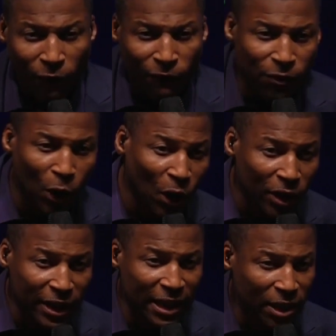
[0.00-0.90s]

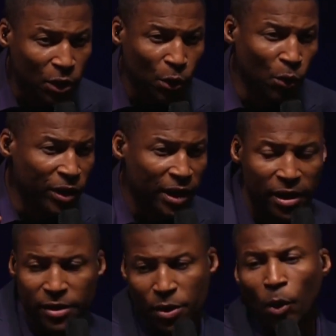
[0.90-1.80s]
42
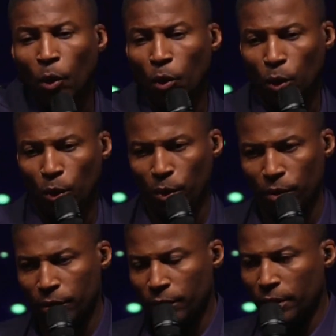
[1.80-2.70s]
years old.
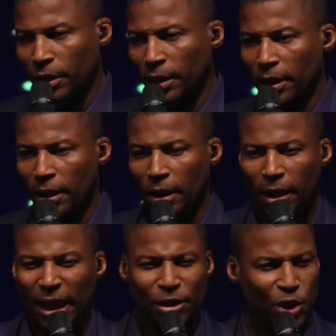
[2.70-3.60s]

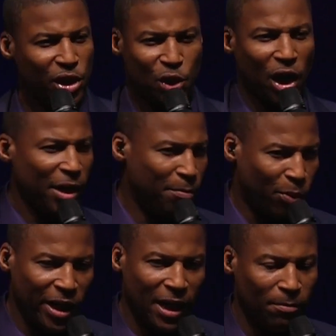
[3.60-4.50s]
And she started
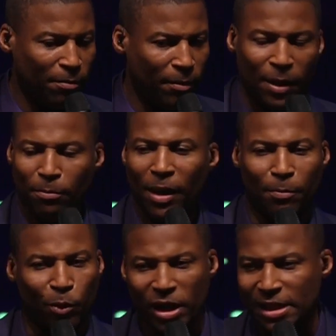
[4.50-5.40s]
praying. But
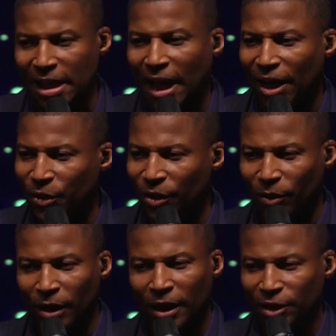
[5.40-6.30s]
praise God, you know,
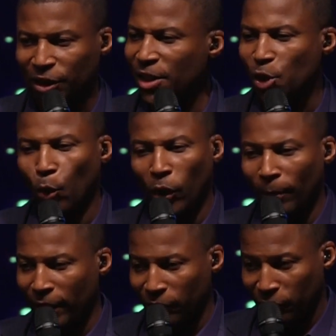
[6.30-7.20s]
she's a
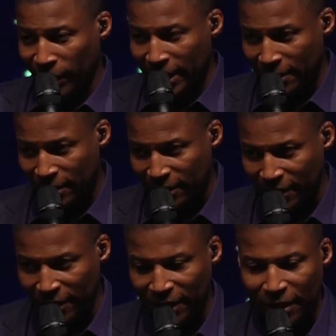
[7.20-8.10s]
woman of faith.
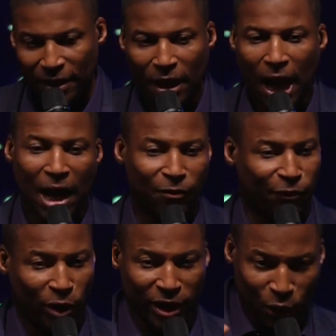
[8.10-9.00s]
At
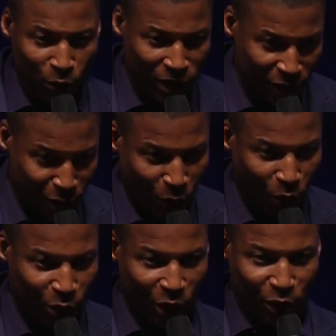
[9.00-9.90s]
42 years
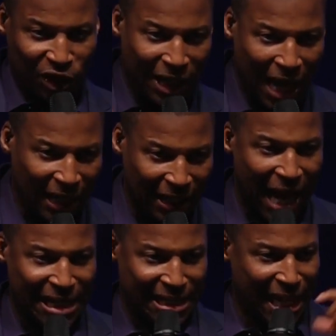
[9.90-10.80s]
old, your child
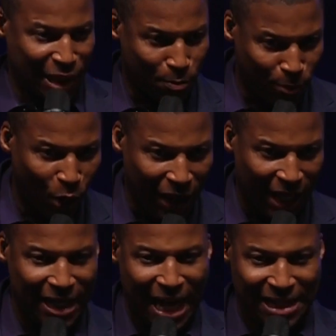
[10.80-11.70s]
has not spoken
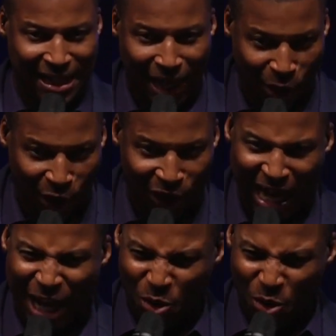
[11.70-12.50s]
and has not heard, and you